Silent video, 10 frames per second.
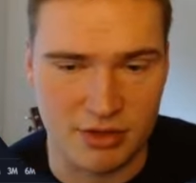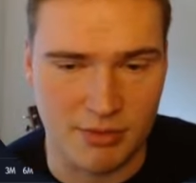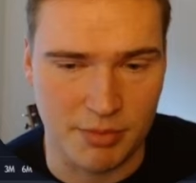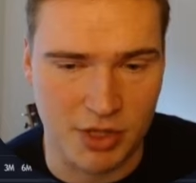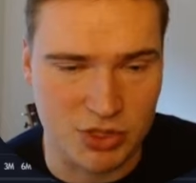
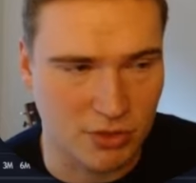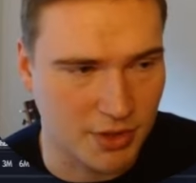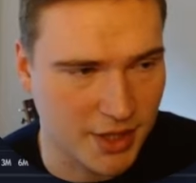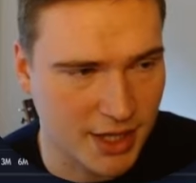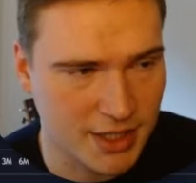I'm not sure
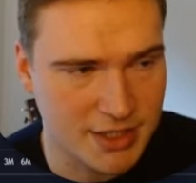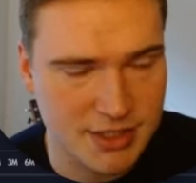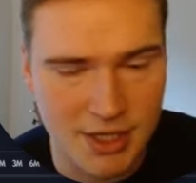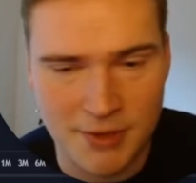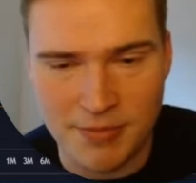what that is,
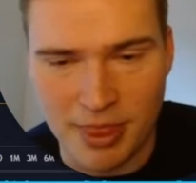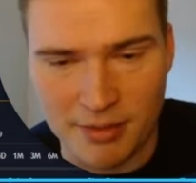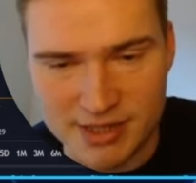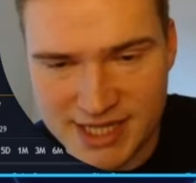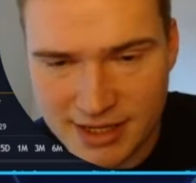
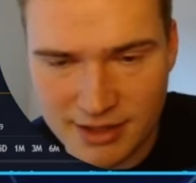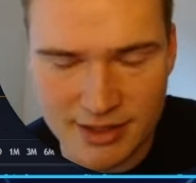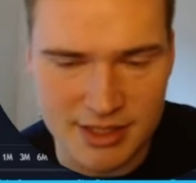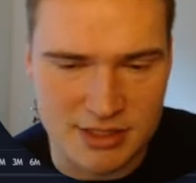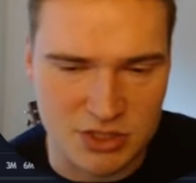but
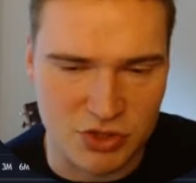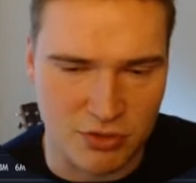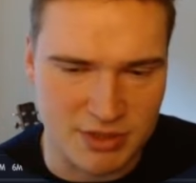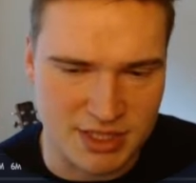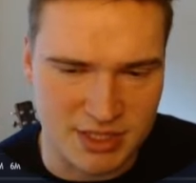technically, that's a strong
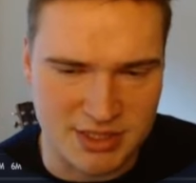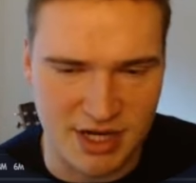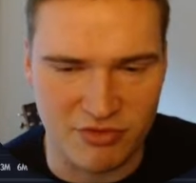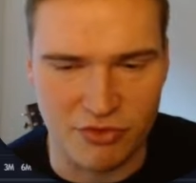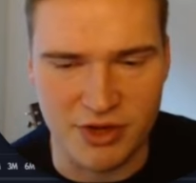resistance level.